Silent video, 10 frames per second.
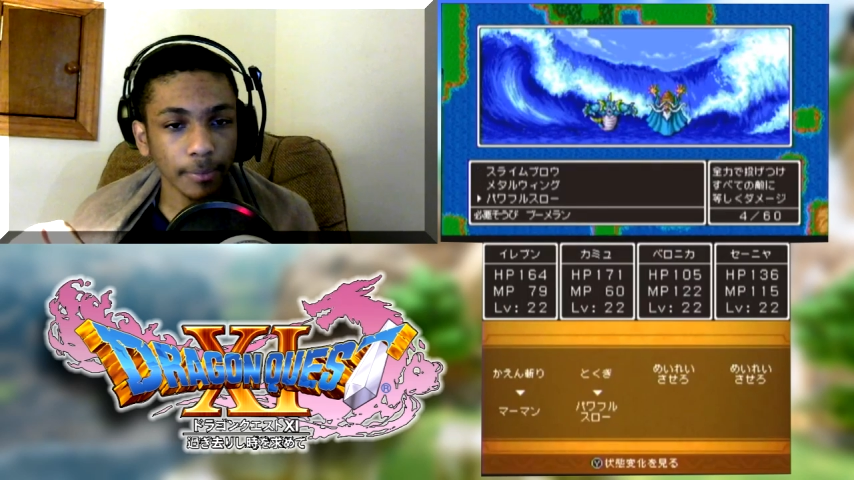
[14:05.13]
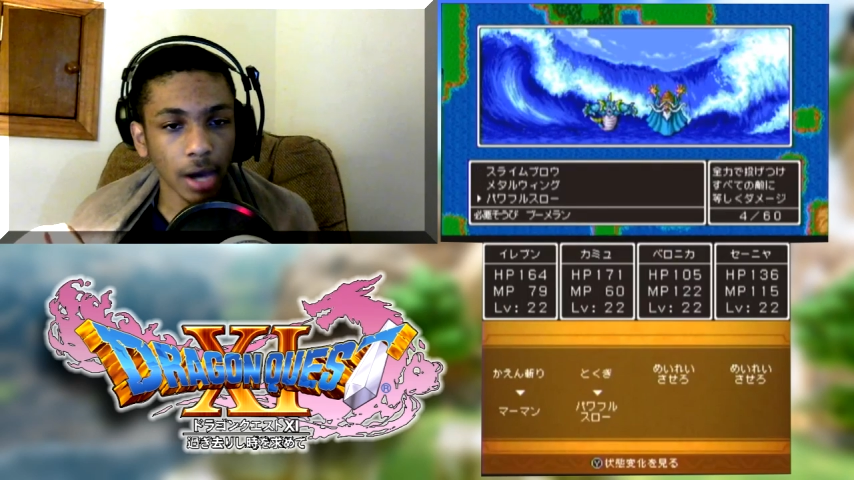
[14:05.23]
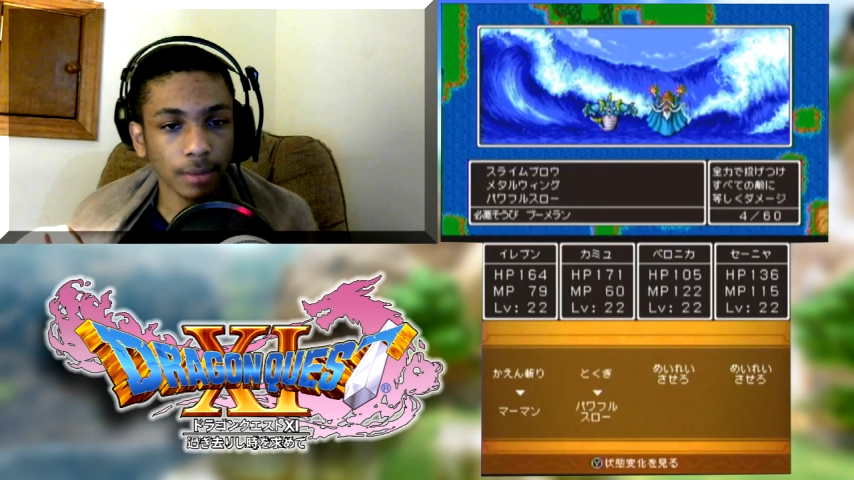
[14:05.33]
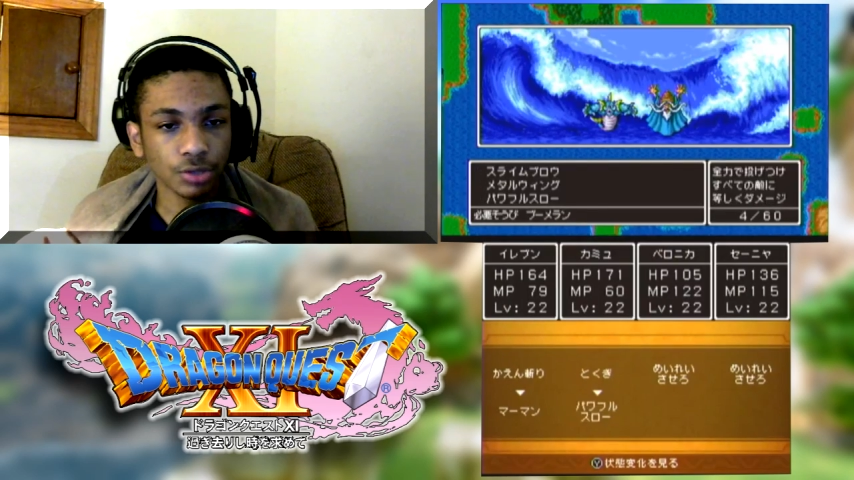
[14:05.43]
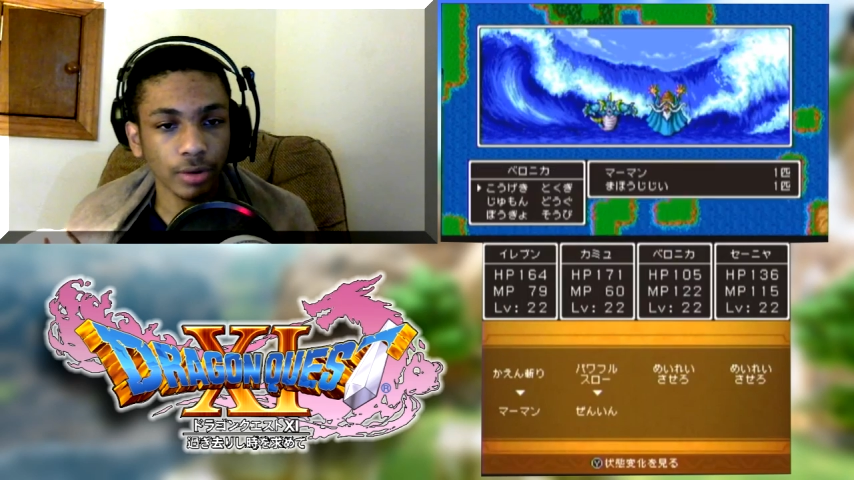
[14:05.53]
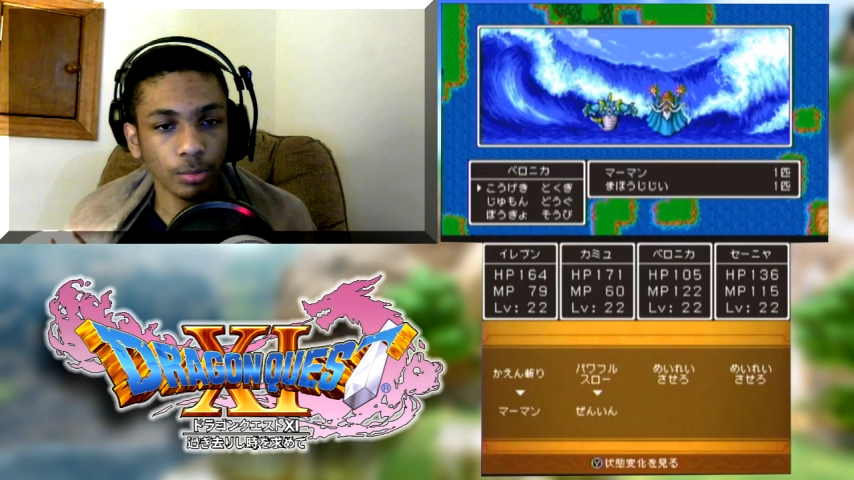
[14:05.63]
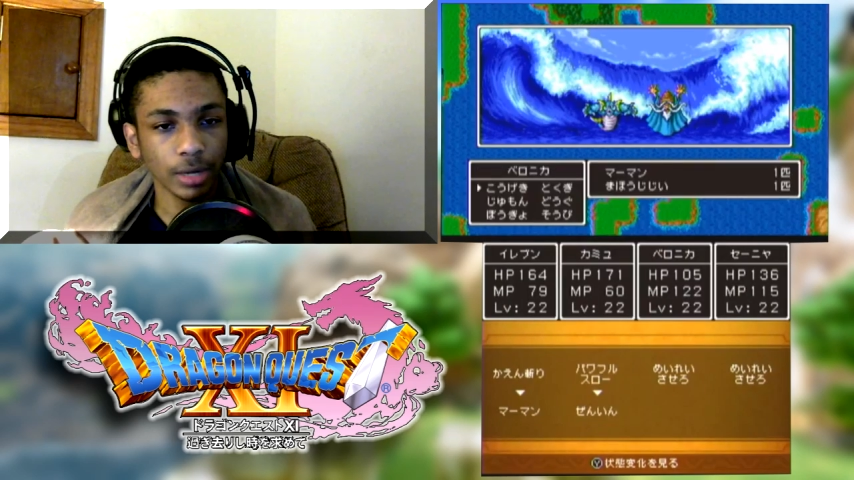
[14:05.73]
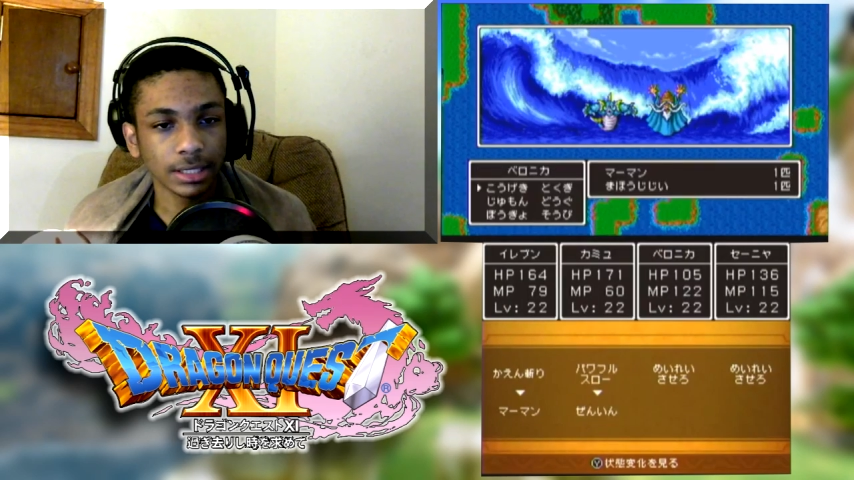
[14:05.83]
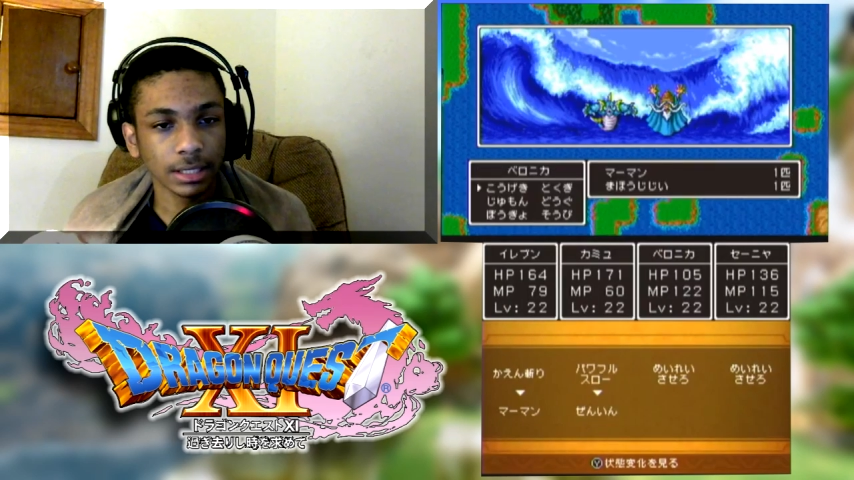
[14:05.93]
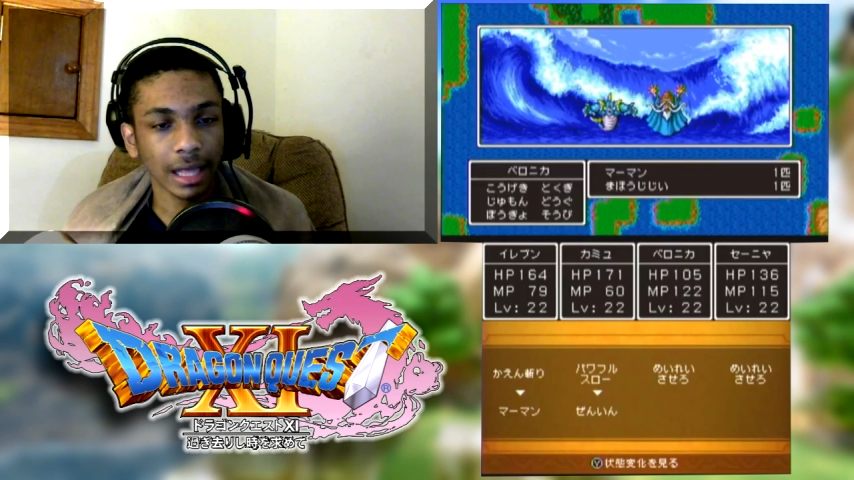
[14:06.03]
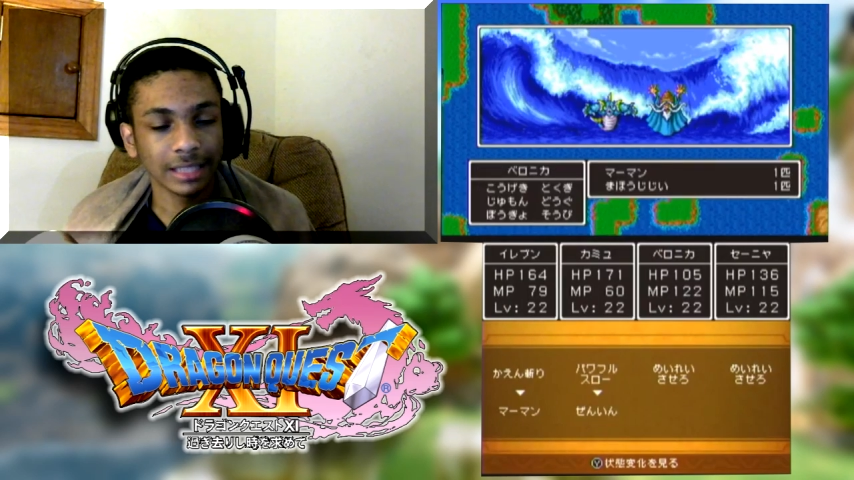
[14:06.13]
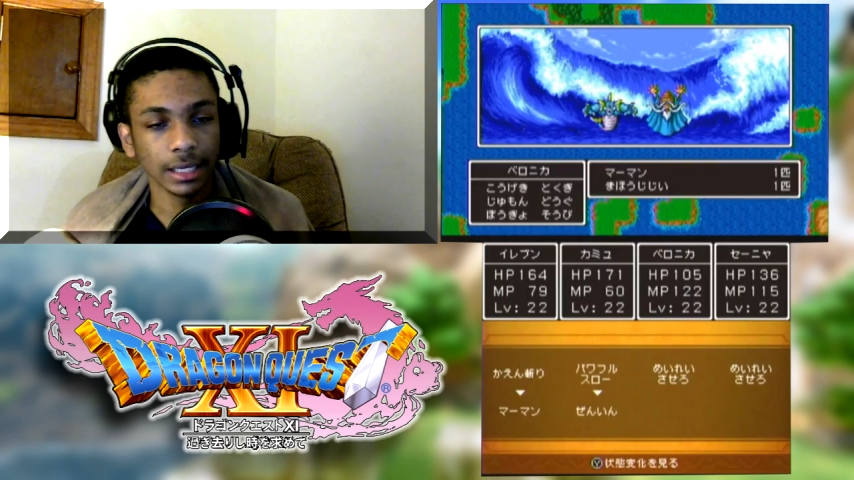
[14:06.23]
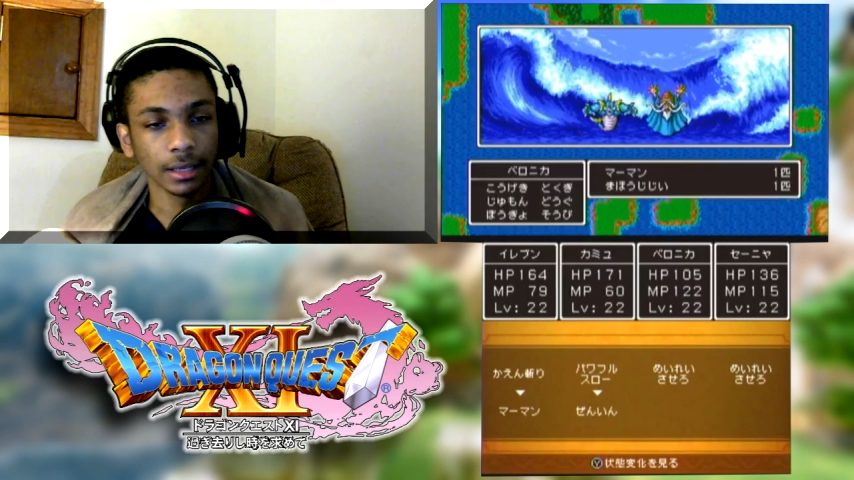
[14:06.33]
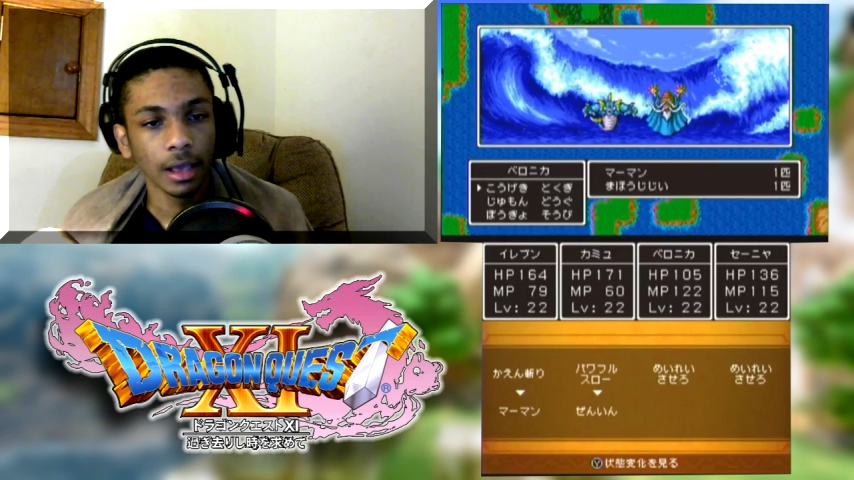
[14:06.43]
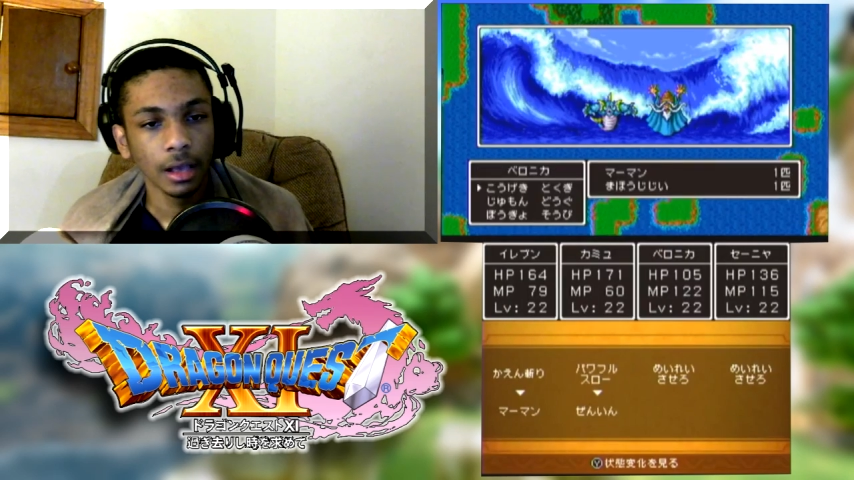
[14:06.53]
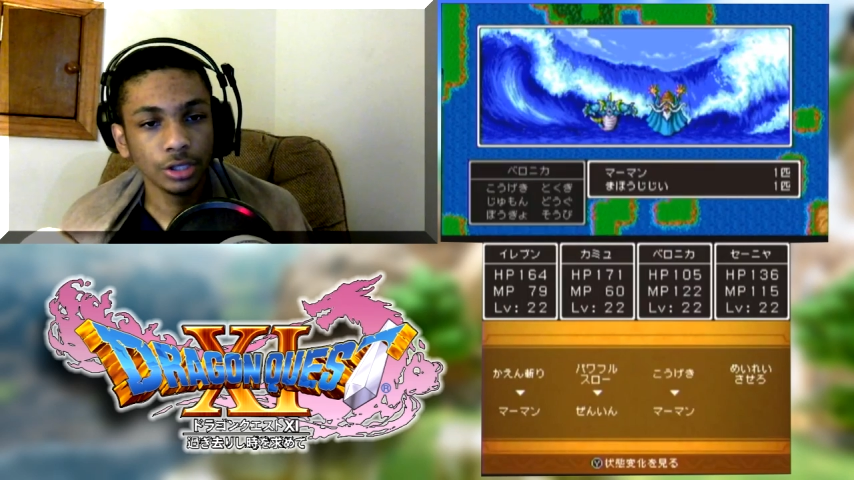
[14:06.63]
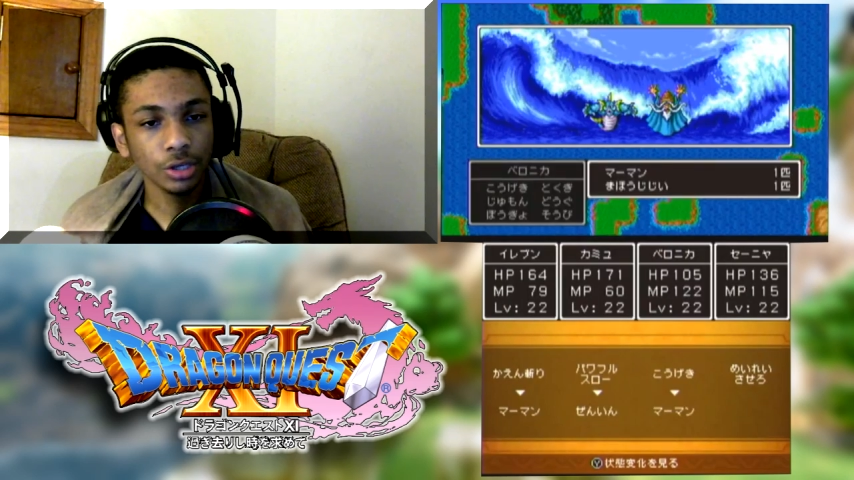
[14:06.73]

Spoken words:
the bottom screen when he's selecting.